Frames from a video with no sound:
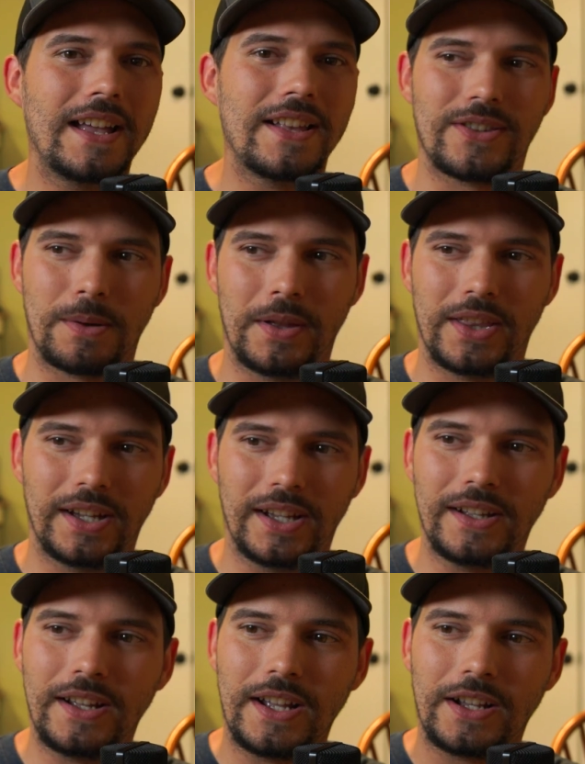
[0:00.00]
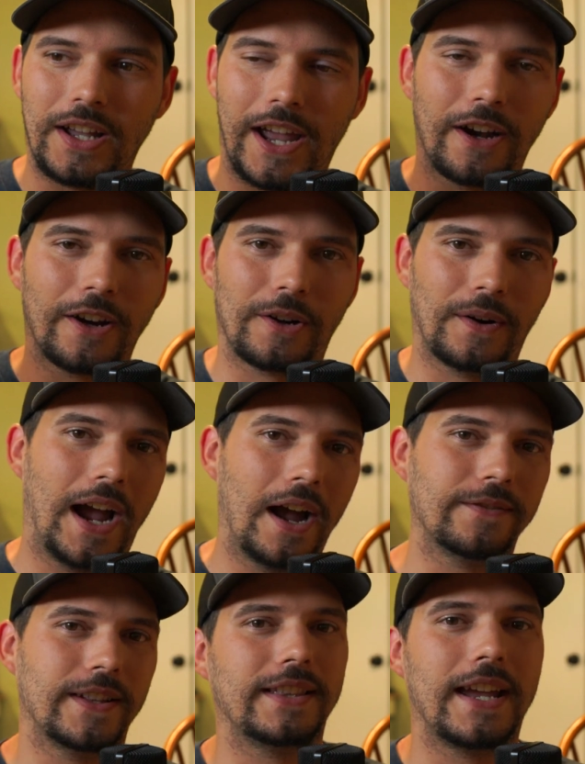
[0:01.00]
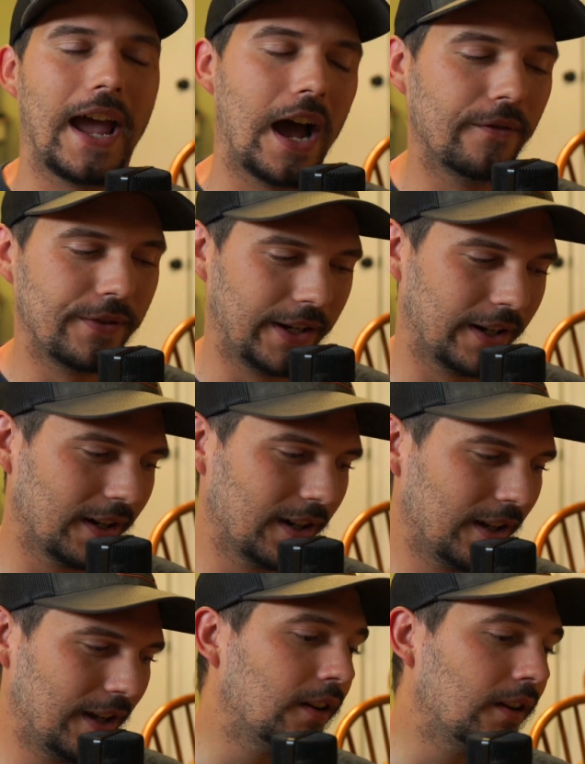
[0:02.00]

some of the aircraft that they have there.